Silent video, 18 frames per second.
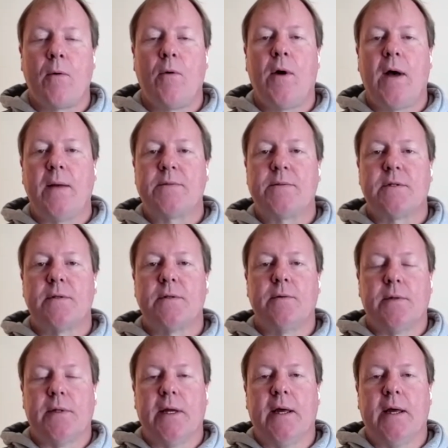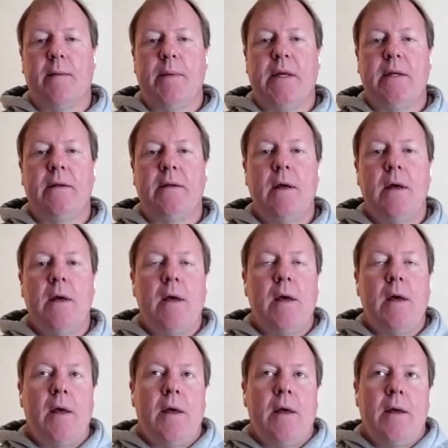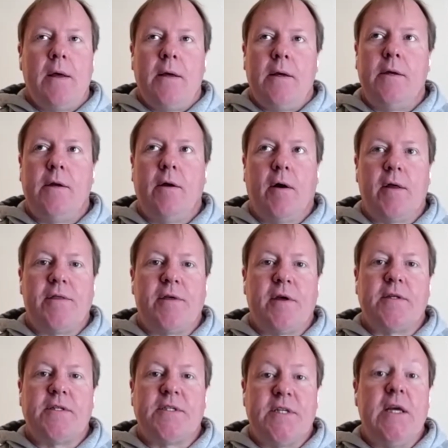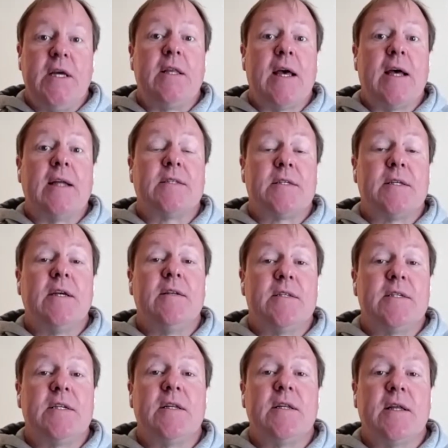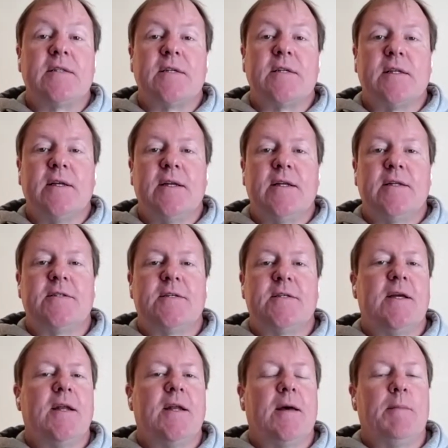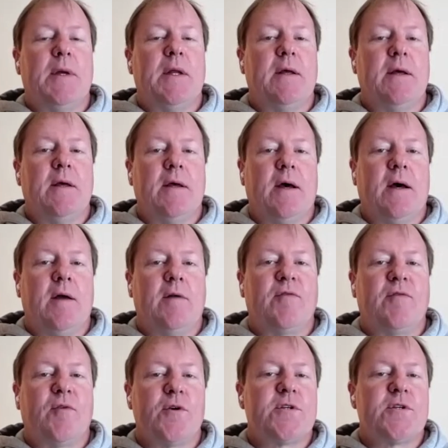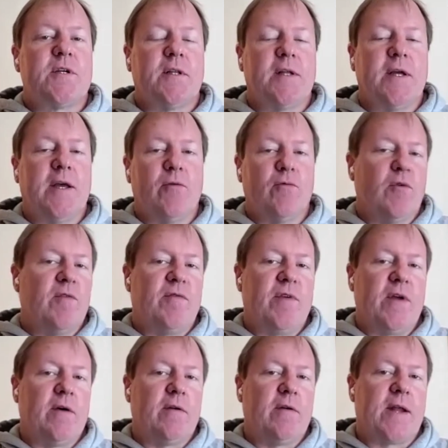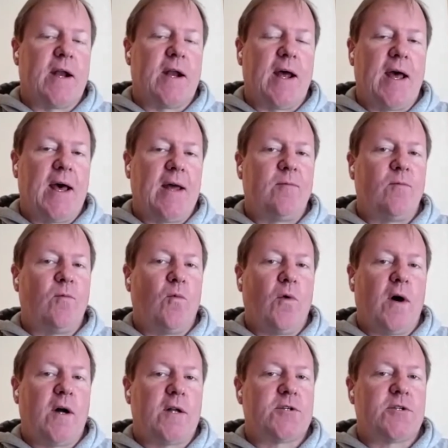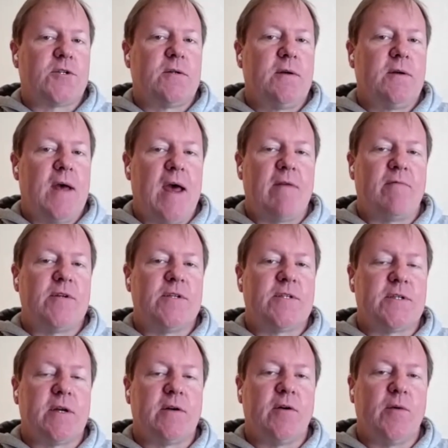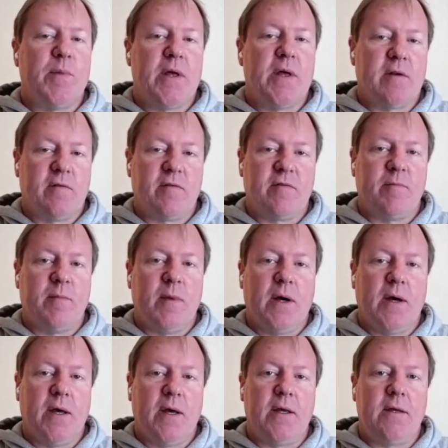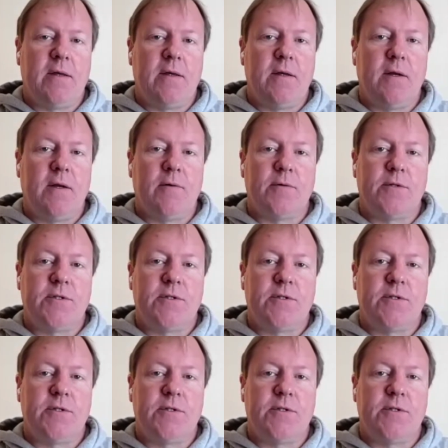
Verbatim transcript: Well, absolutely. I mean, you know, I think seeing that deleted scene, I mean, unfortunately, it revealed that I hadn't watched every single bit of my, you know,